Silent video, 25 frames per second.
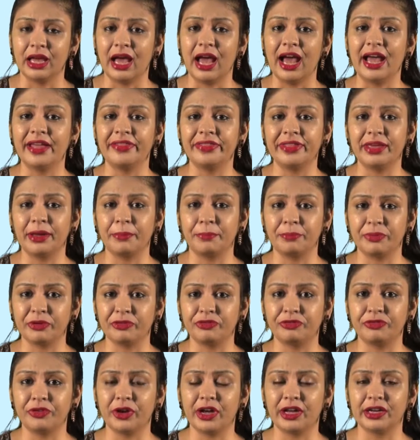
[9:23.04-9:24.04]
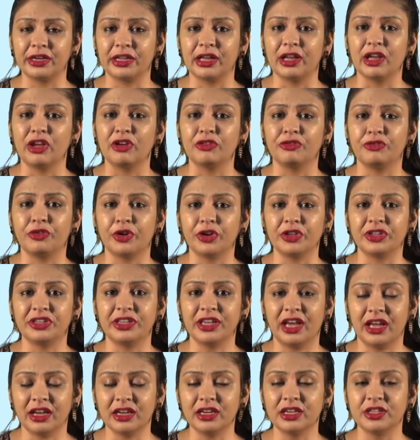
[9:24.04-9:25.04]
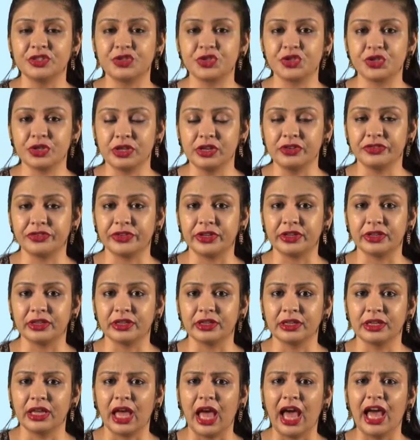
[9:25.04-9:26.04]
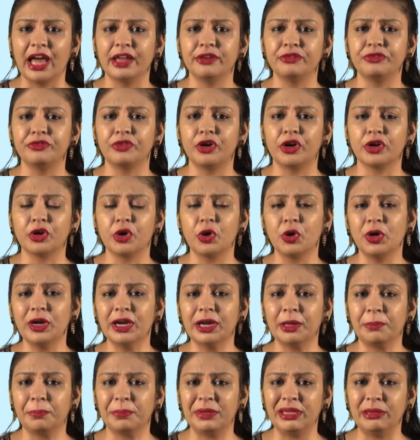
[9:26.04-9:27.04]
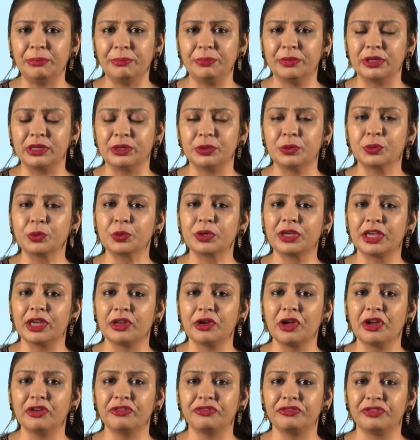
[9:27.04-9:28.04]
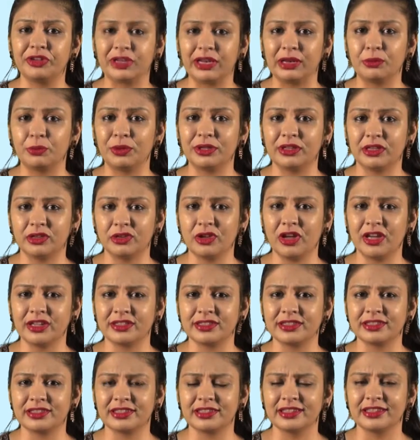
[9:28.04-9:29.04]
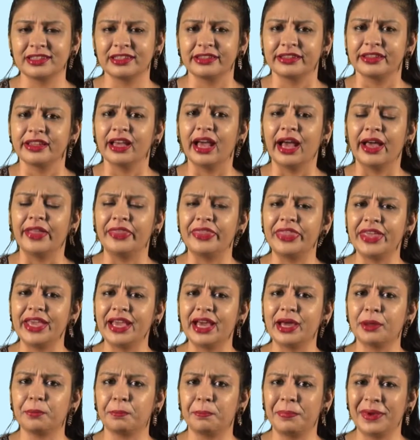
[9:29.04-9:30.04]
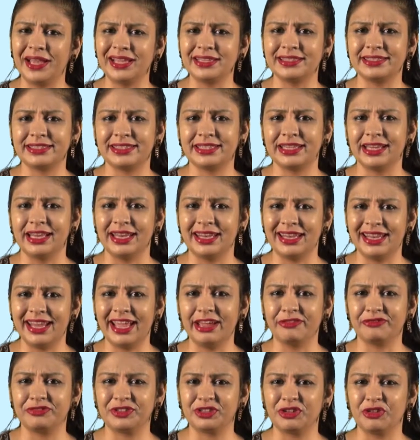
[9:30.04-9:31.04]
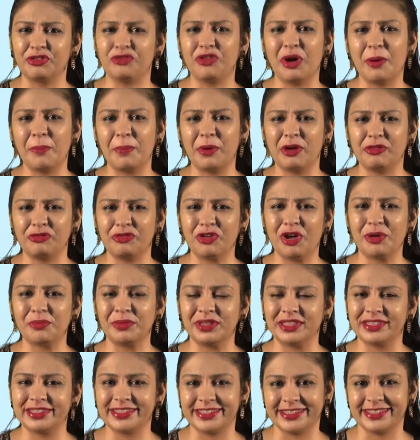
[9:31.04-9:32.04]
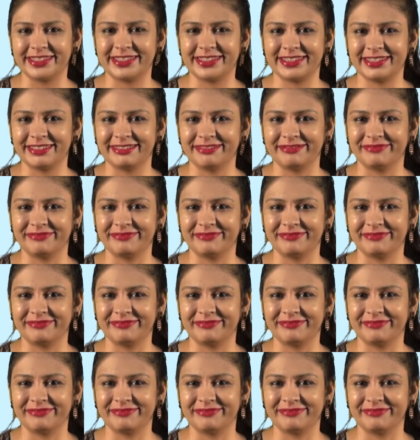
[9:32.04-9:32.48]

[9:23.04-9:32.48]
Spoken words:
and they are preferred for younger children and for older people who cannot fiddle with the knots, they are best left for performances.